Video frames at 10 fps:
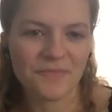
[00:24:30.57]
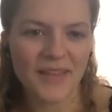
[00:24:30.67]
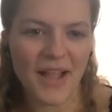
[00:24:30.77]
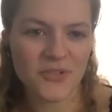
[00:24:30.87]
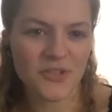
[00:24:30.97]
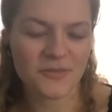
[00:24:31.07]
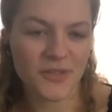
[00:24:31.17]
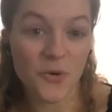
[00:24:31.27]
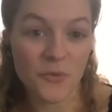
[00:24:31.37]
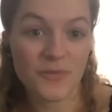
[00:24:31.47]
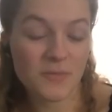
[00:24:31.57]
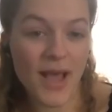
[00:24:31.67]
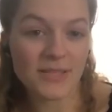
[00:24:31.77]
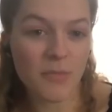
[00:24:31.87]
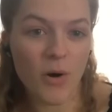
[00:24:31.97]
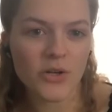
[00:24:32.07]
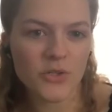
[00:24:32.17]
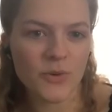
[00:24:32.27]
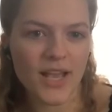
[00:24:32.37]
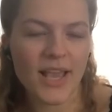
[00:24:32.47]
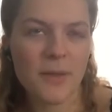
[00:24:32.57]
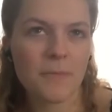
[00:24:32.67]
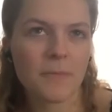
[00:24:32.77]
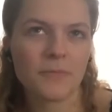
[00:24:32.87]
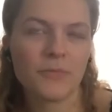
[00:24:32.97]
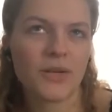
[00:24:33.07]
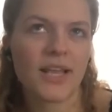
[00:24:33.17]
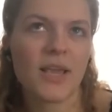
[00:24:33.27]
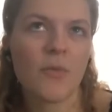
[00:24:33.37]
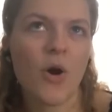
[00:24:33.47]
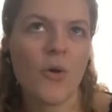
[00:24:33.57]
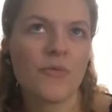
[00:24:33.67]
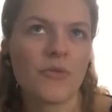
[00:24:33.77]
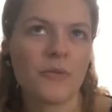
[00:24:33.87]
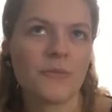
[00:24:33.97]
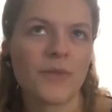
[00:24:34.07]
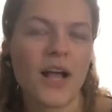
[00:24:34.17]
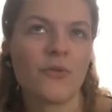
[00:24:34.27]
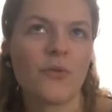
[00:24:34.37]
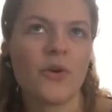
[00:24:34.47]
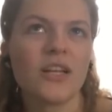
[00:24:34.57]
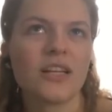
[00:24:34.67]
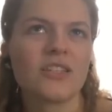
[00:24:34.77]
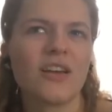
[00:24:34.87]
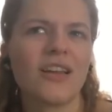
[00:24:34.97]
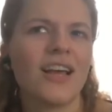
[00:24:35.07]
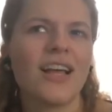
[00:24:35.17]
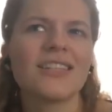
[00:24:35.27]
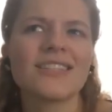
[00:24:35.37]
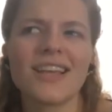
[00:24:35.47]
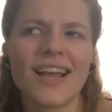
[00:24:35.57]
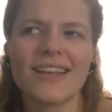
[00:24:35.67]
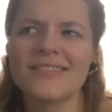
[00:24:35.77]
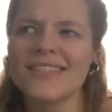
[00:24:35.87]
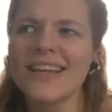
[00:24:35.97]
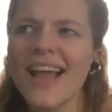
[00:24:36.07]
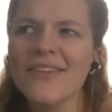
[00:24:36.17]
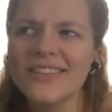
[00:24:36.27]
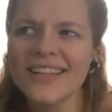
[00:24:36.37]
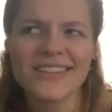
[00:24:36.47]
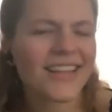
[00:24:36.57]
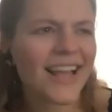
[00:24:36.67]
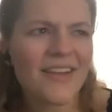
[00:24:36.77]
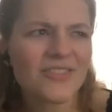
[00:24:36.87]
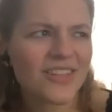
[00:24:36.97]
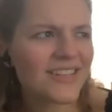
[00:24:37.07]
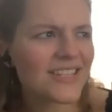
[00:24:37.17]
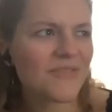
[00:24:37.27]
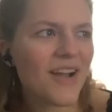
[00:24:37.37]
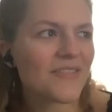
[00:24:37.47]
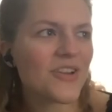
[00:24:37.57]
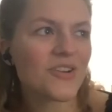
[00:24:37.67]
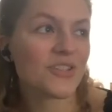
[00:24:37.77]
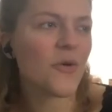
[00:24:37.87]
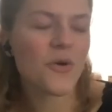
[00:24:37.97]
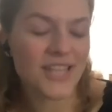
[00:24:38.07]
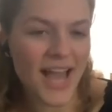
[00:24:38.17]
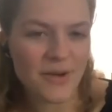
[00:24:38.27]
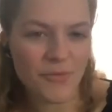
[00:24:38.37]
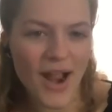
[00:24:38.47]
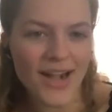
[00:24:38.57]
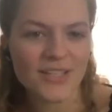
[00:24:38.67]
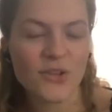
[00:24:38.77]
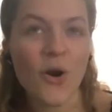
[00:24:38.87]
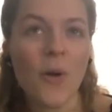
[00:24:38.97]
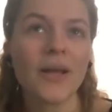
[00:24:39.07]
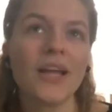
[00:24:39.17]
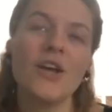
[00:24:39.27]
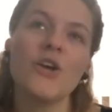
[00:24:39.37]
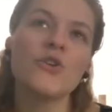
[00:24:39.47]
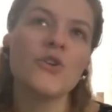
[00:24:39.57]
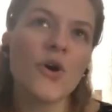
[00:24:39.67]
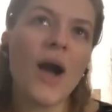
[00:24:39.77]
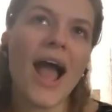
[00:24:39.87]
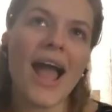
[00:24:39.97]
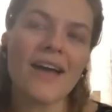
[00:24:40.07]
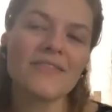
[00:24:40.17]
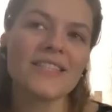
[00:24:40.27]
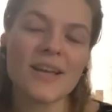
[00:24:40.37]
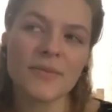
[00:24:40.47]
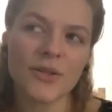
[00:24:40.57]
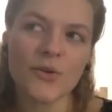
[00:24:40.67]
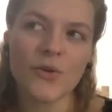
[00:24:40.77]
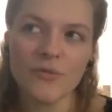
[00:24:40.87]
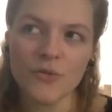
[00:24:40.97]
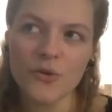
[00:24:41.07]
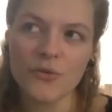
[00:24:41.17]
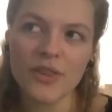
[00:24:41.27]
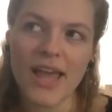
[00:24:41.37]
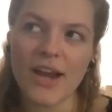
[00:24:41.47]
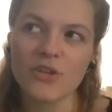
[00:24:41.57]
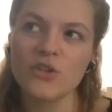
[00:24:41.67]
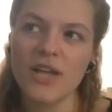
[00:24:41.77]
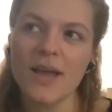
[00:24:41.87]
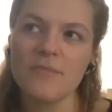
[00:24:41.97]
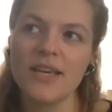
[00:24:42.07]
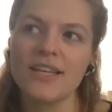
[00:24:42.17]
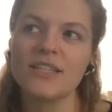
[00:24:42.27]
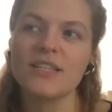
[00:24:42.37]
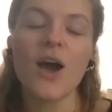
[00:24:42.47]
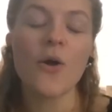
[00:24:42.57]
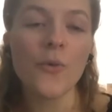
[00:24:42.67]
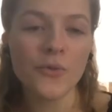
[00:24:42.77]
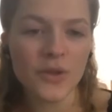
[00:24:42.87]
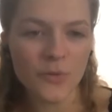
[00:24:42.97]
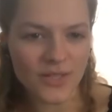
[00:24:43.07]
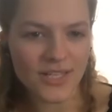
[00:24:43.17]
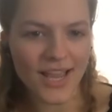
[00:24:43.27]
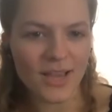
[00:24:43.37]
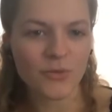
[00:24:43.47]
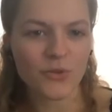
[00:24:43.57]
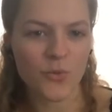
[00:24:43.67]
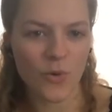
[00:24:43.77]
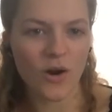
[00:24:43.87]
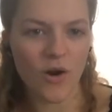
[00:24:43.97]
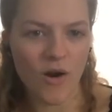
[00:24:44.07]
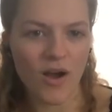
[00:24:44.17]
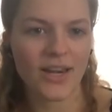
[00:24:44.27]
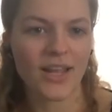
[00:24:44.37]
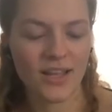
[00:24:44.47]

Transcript: after, you know, this past March, when I came home from California, I just thought, I haven't done this in 5 years. And of course I hadn't practiced at all, but, you know, I have to say I'm a little grateful for the extra time, because not only was I able to work on,